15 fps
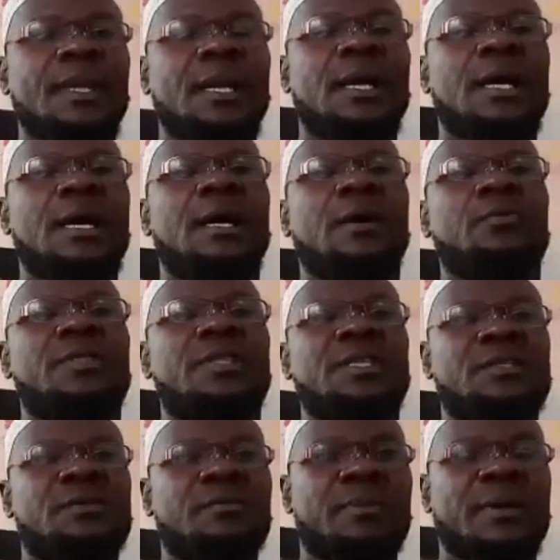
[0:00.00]
uh, with
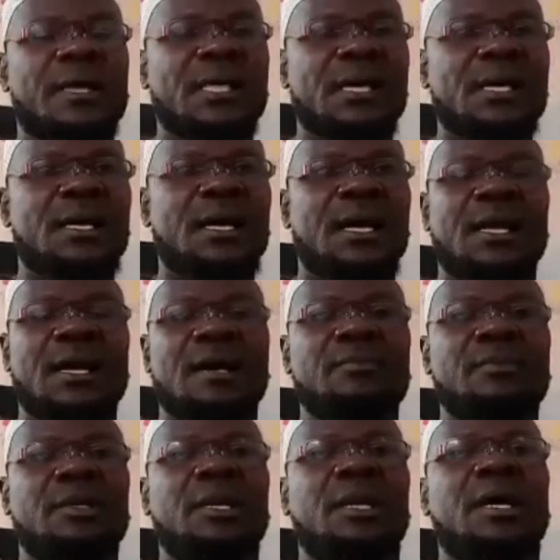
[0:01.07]
this brother
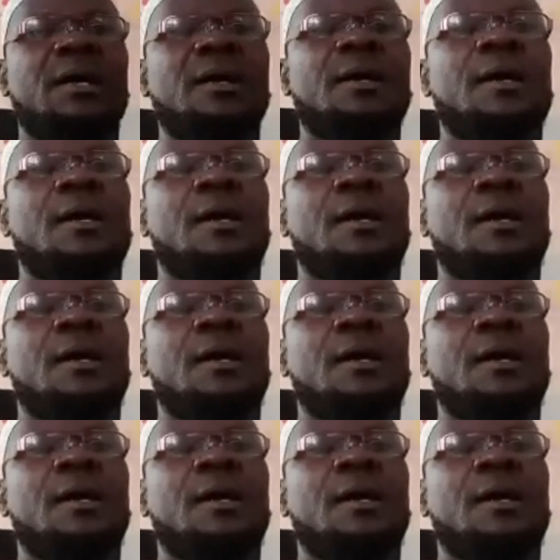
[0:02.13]
alhamdulillah